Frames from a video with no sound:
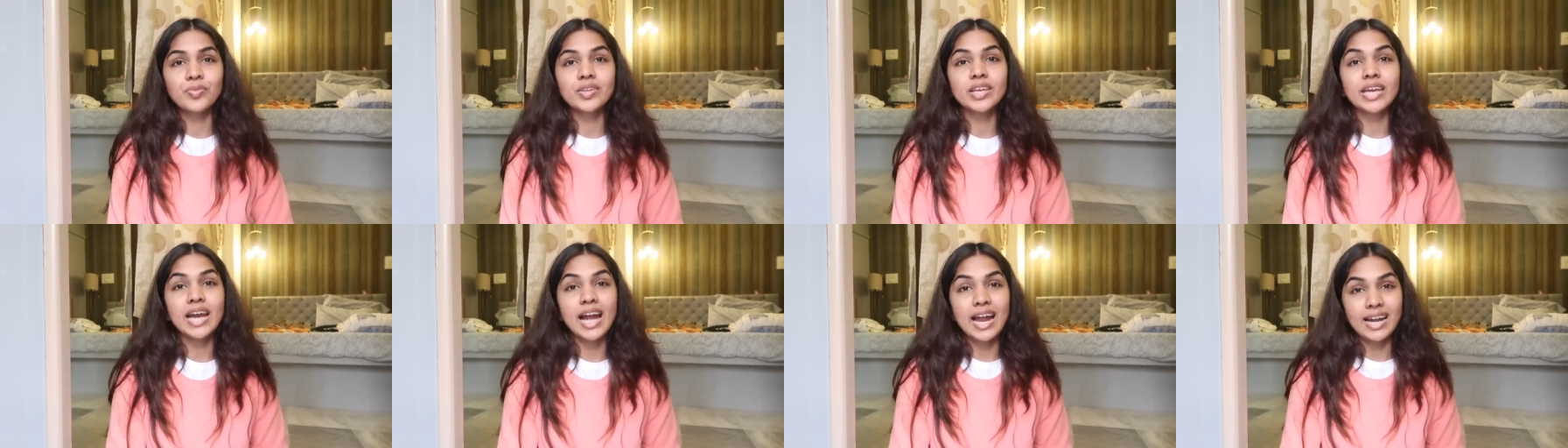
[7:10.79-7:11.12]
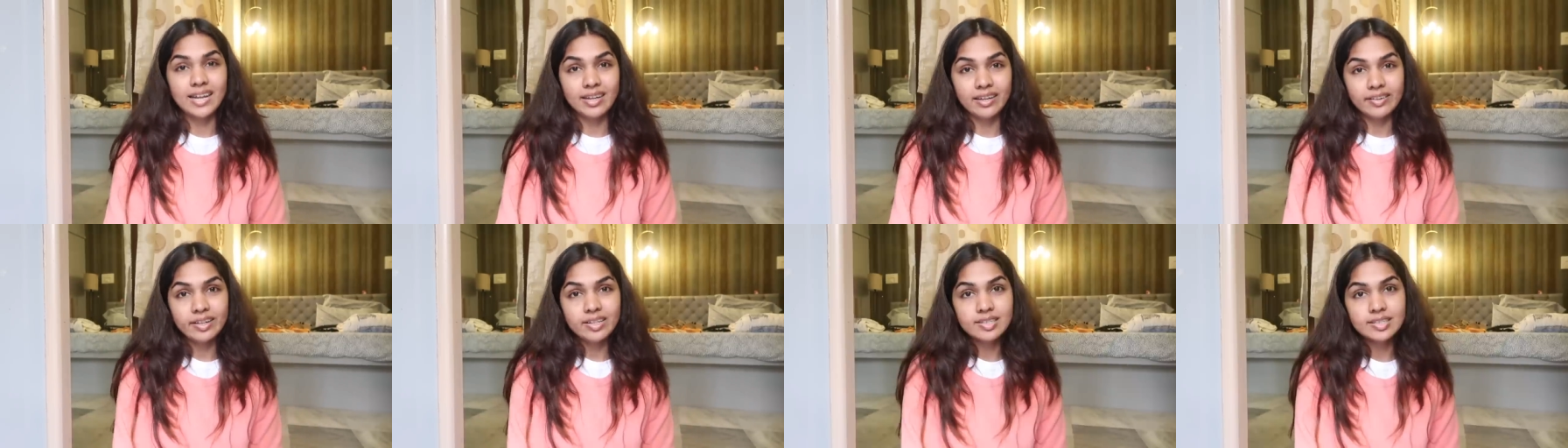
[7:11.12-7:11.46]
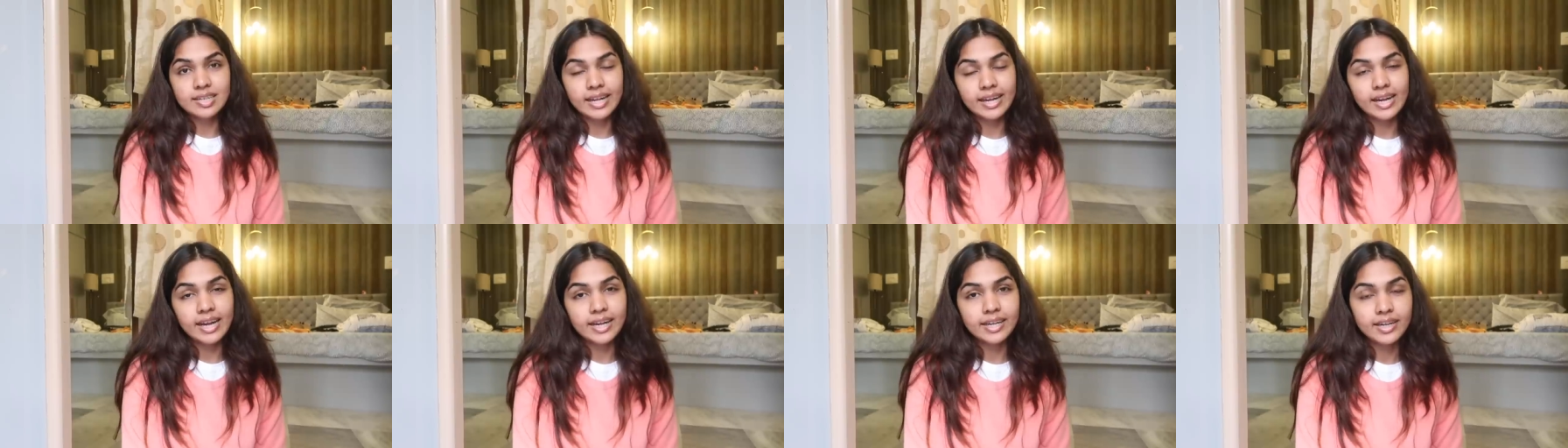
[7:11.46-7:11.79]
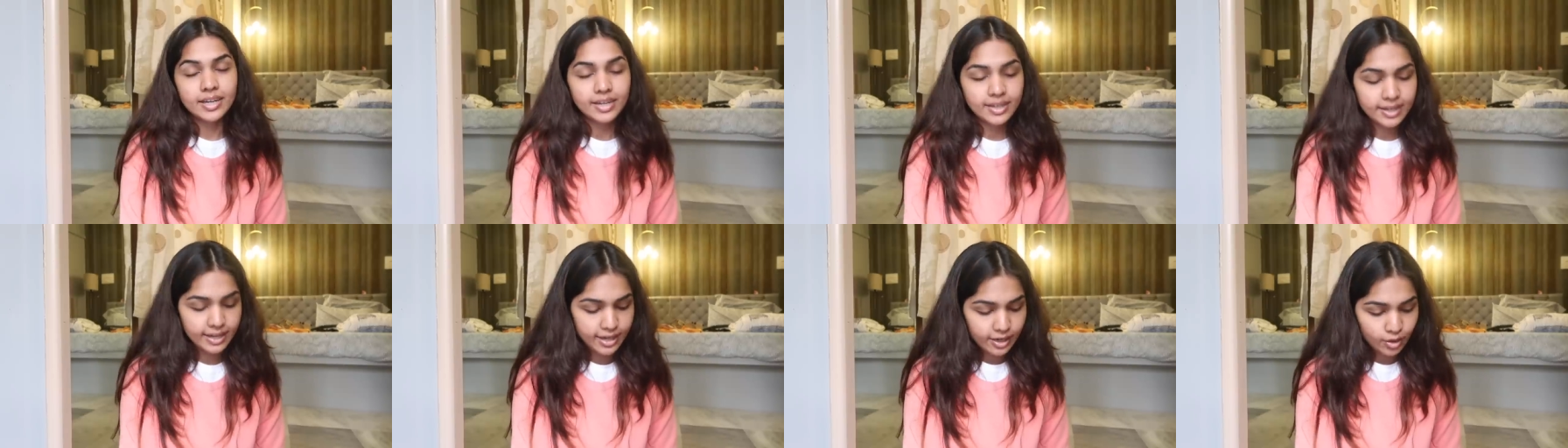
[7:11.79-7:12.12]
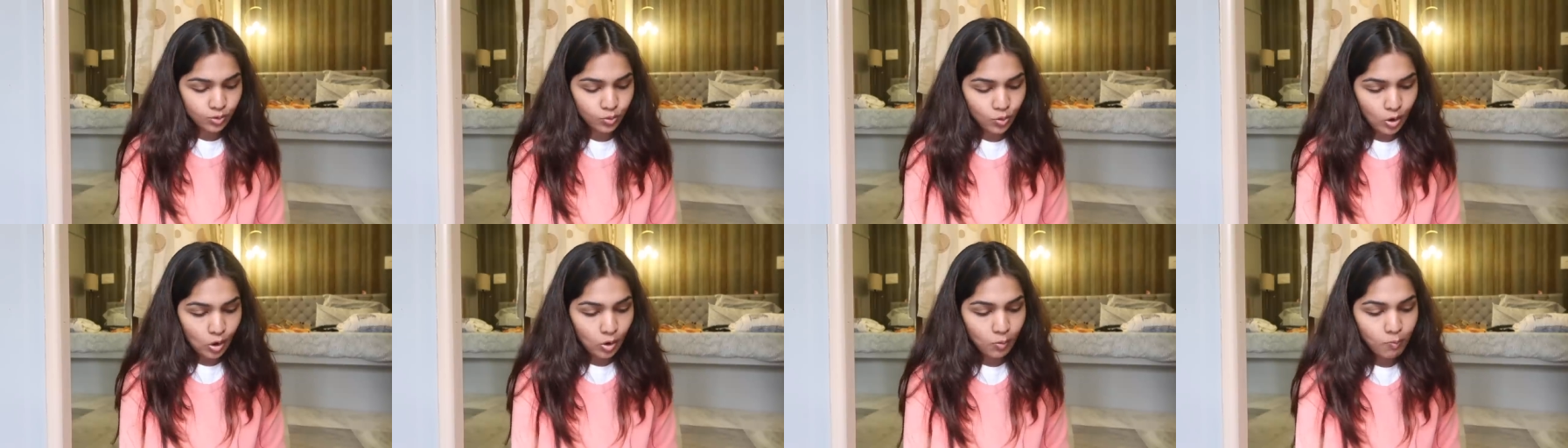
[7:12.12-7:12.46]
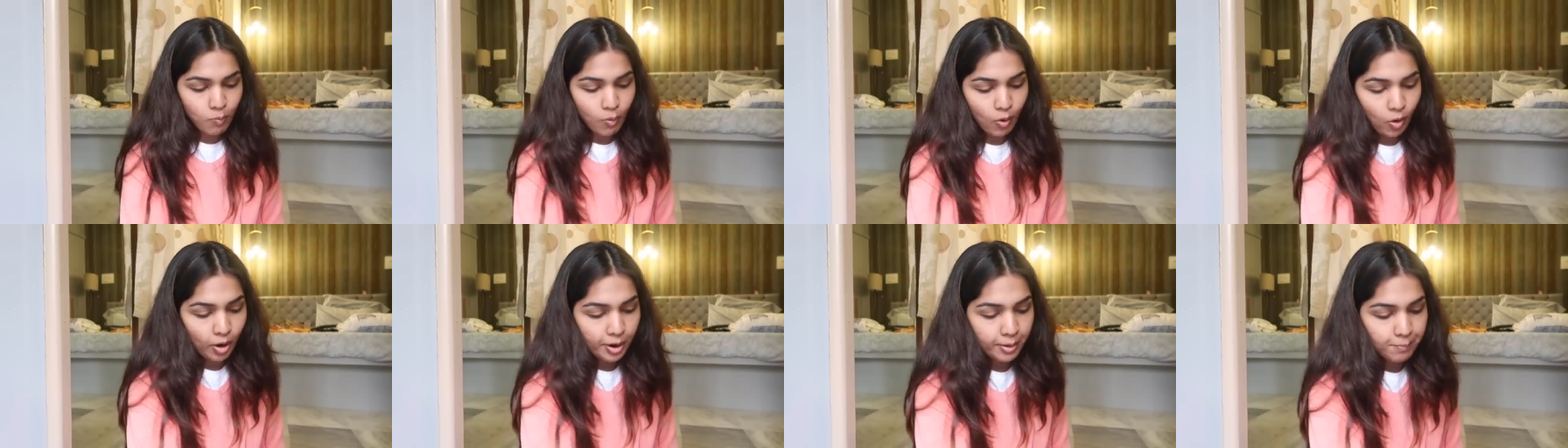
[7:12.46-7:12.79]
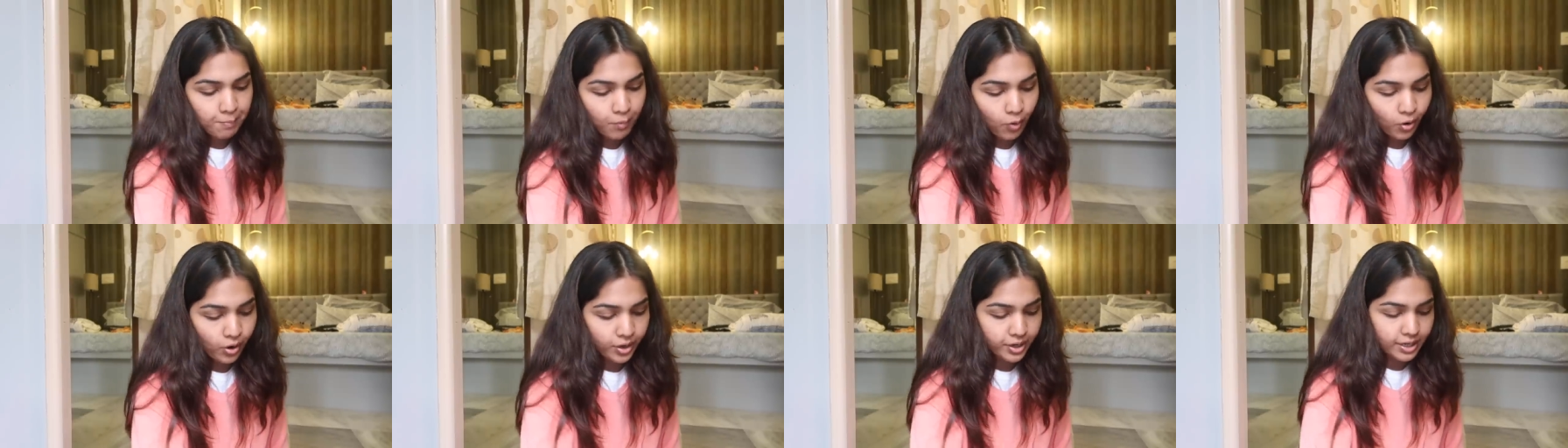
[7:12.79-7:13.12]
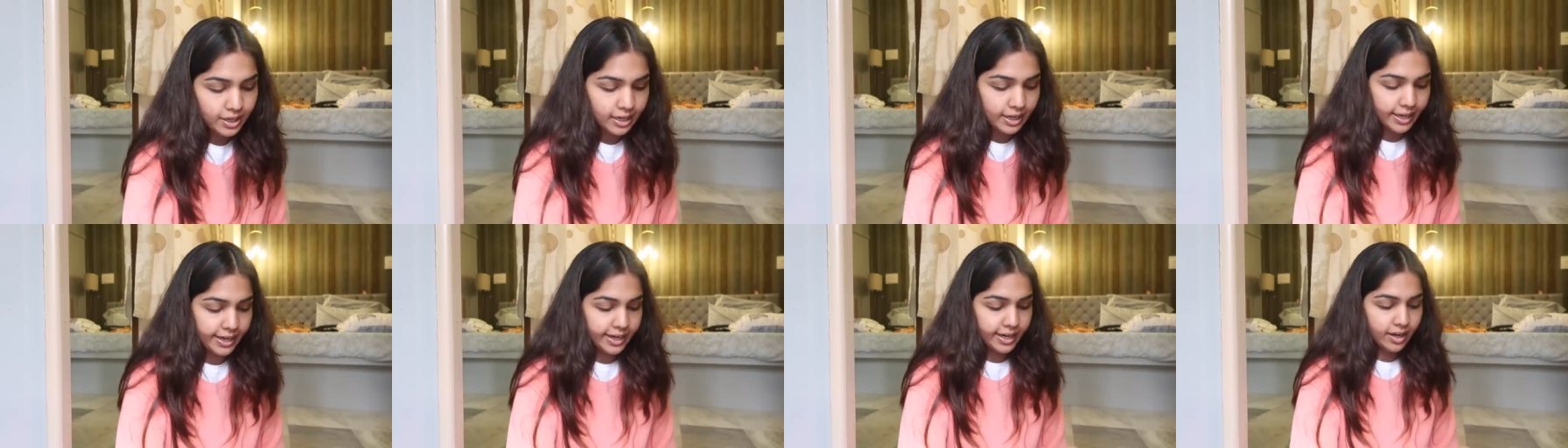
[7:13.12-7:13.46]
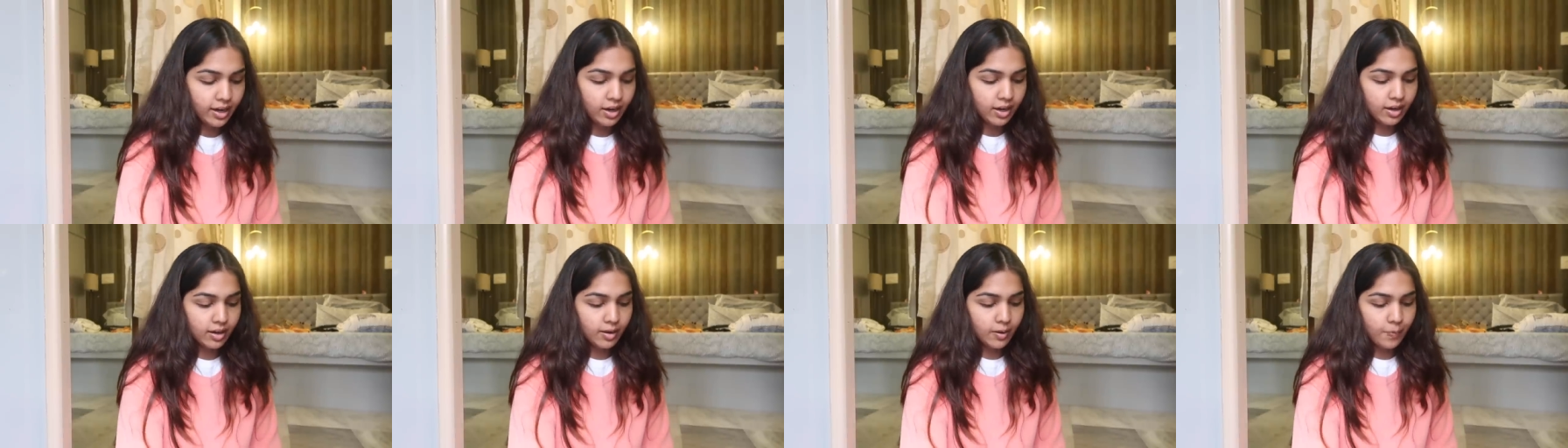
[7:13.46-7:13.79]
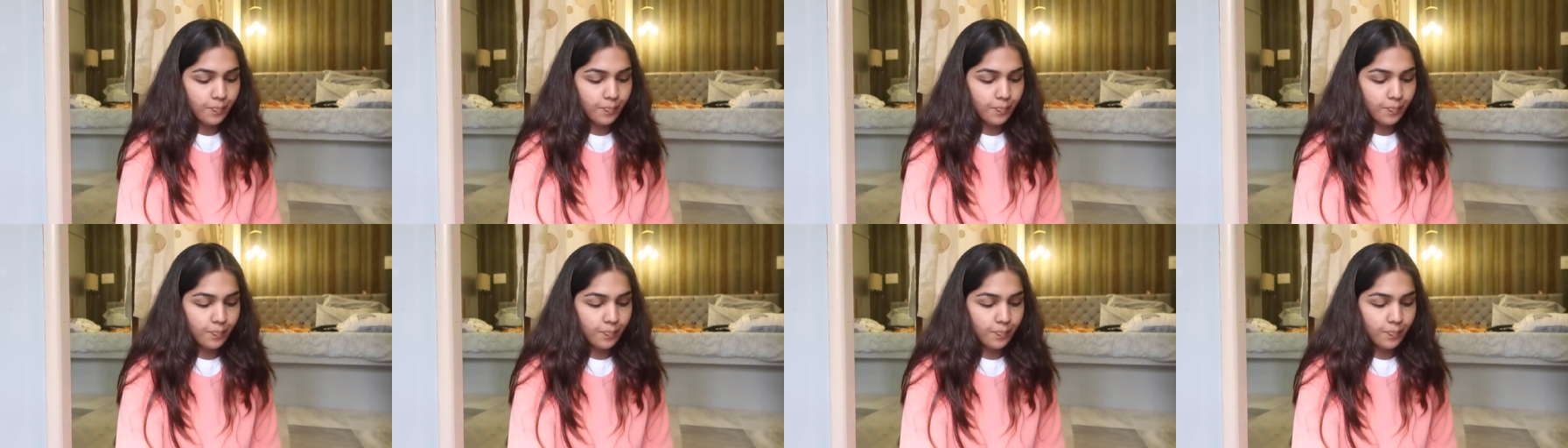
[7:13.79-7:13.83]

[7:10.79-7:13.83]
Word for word: candles. Like I did tell you, I bought like